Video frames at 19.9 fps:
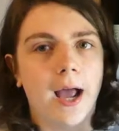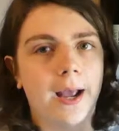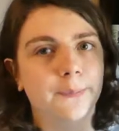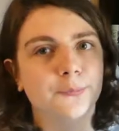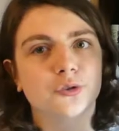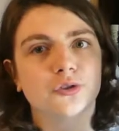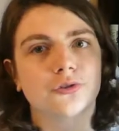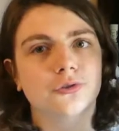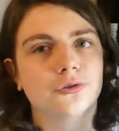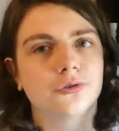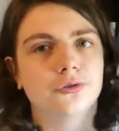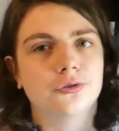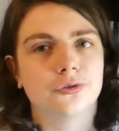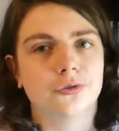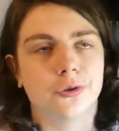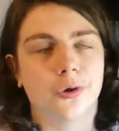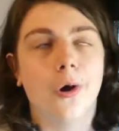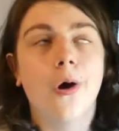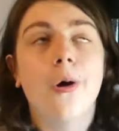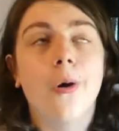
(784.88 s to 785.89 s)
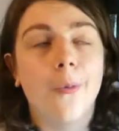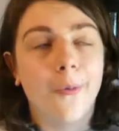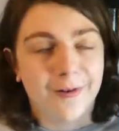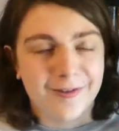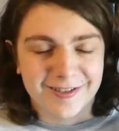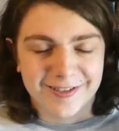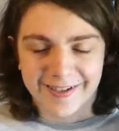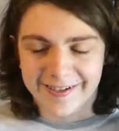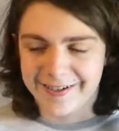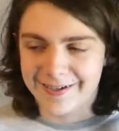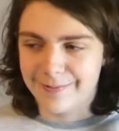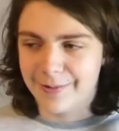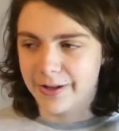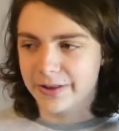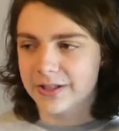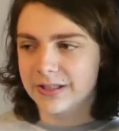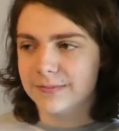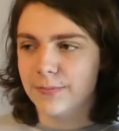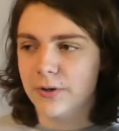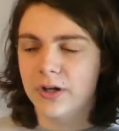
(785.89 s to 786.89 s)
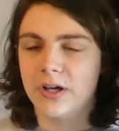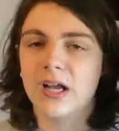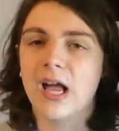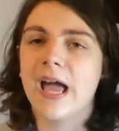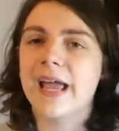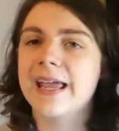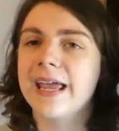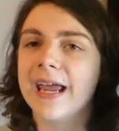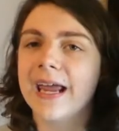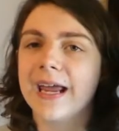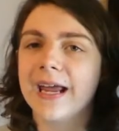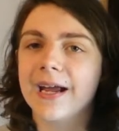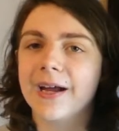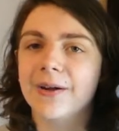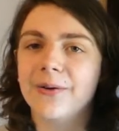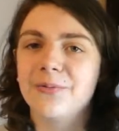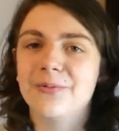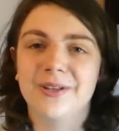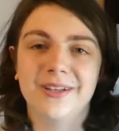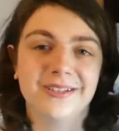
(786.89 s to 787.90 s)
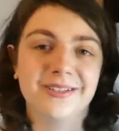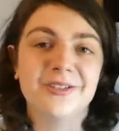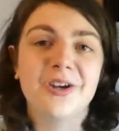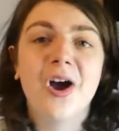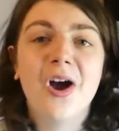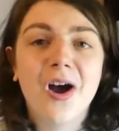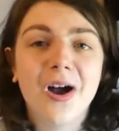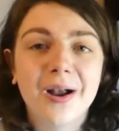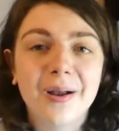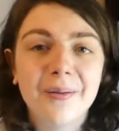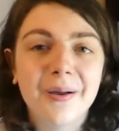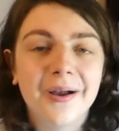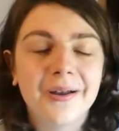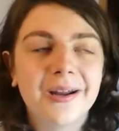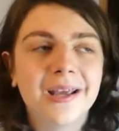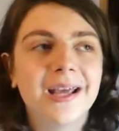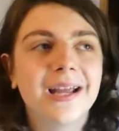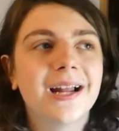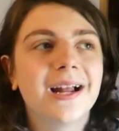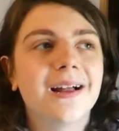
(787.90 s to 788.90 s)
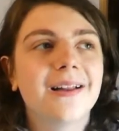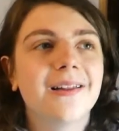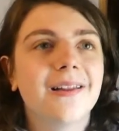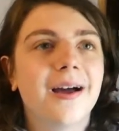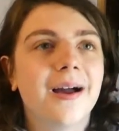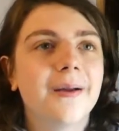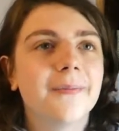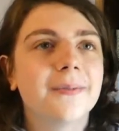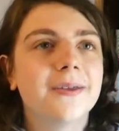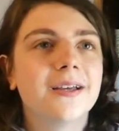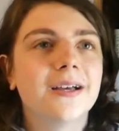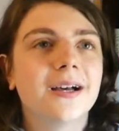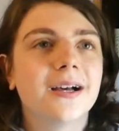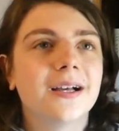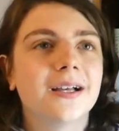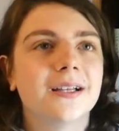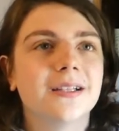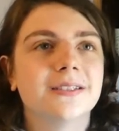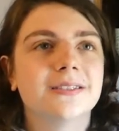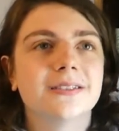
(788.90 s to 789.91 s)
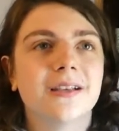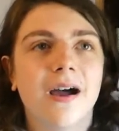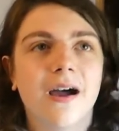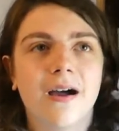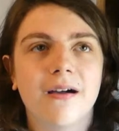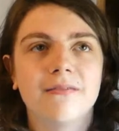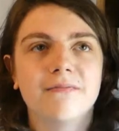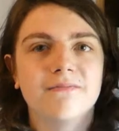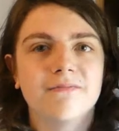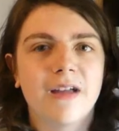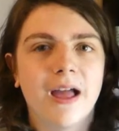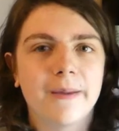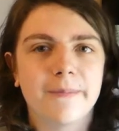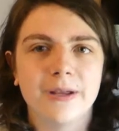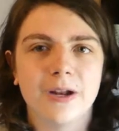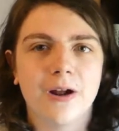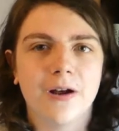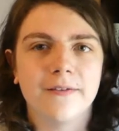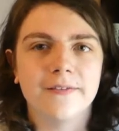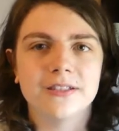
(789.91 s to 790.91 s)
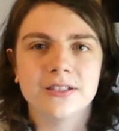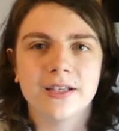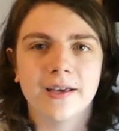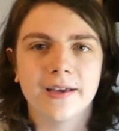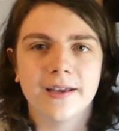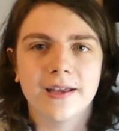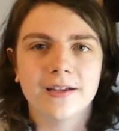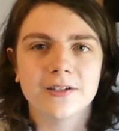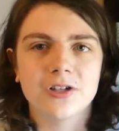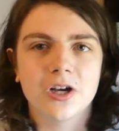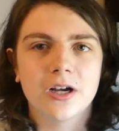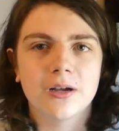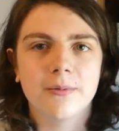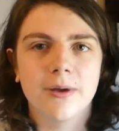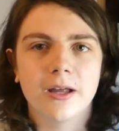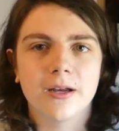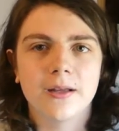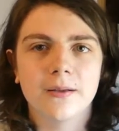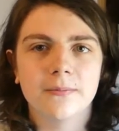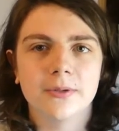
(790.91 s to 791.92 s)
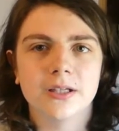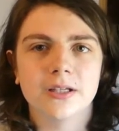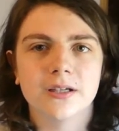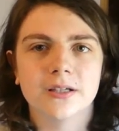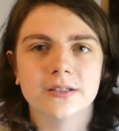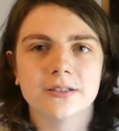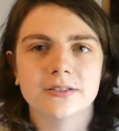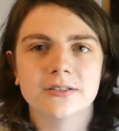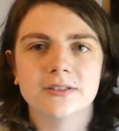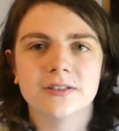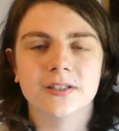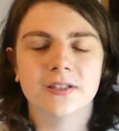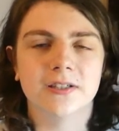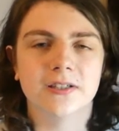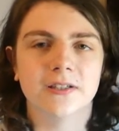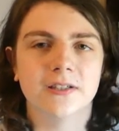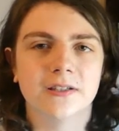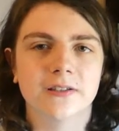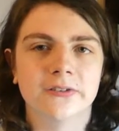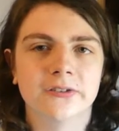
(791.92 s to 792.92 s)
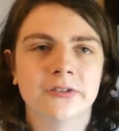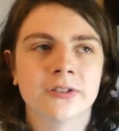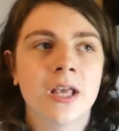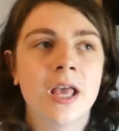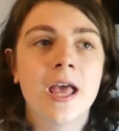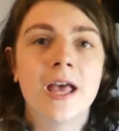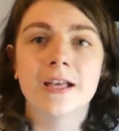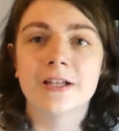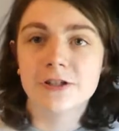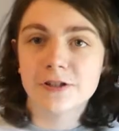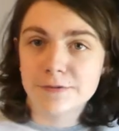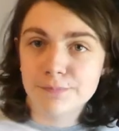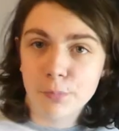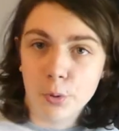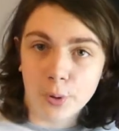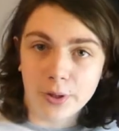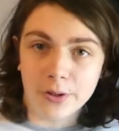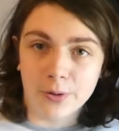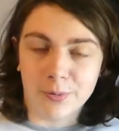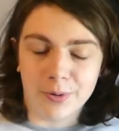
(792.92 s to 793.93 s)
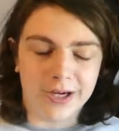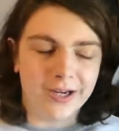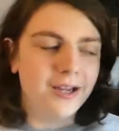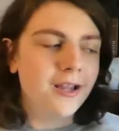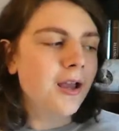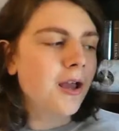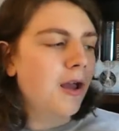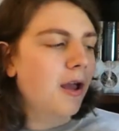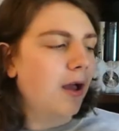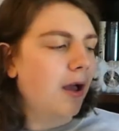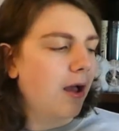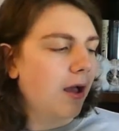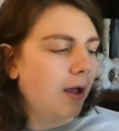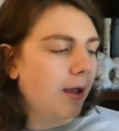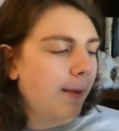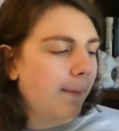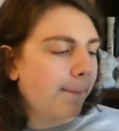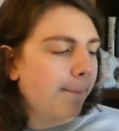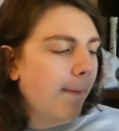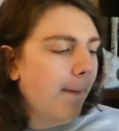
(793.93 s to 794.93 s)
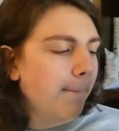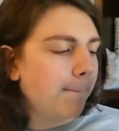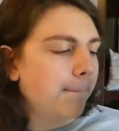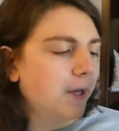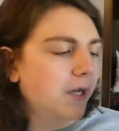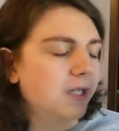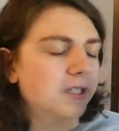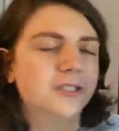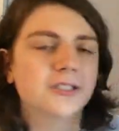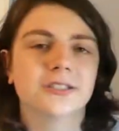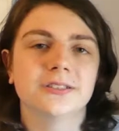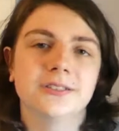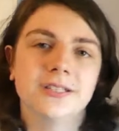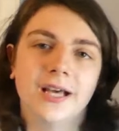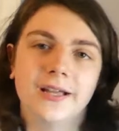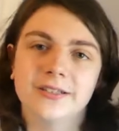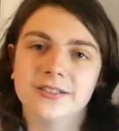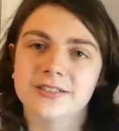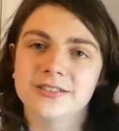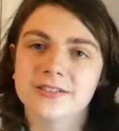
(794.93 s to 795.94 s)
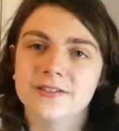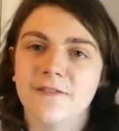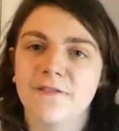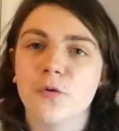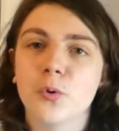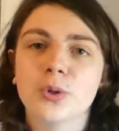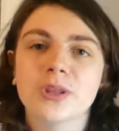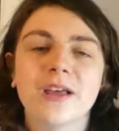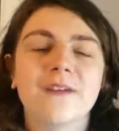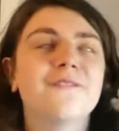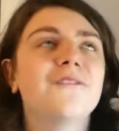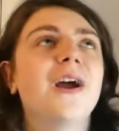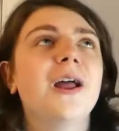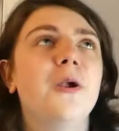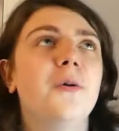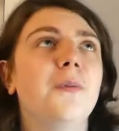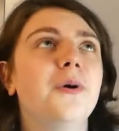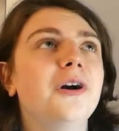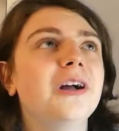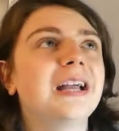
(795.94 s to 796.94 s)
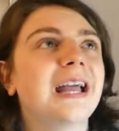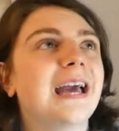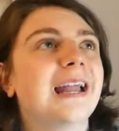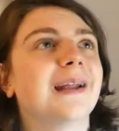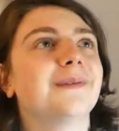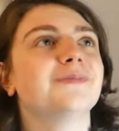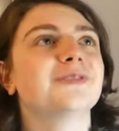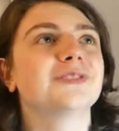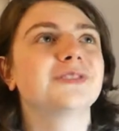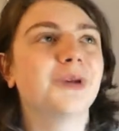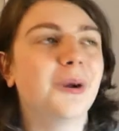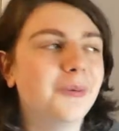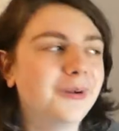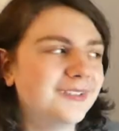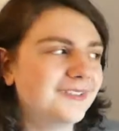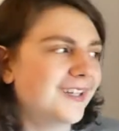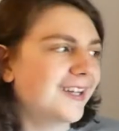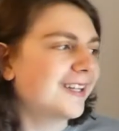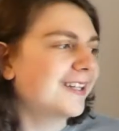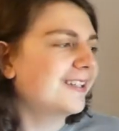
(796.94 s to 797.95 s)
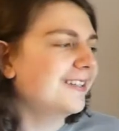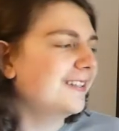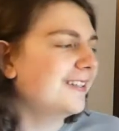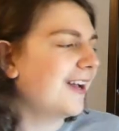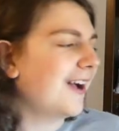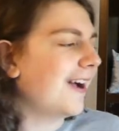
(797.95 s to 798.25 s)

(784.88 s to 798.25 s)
I'm so excited about this book. I can't really talk about it a lot because, I mean, obviously I can't talk about it because it is spoilery. But yeah, this is the fourth and final book, and I'm so excited.